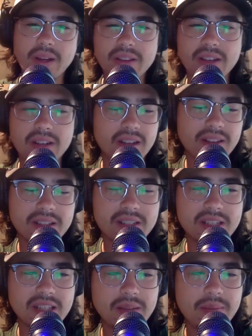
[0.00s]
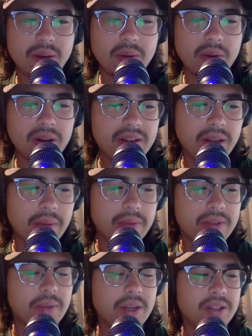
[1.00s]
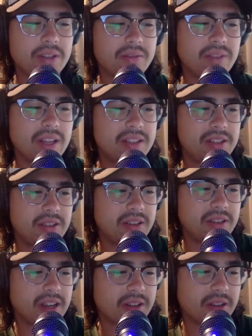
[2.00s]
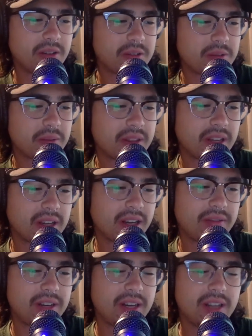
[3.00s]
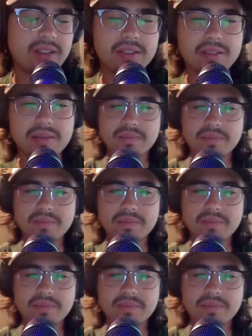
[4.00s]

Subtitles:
than the Sleepout, what other type of special events do you guys host with Covenant House?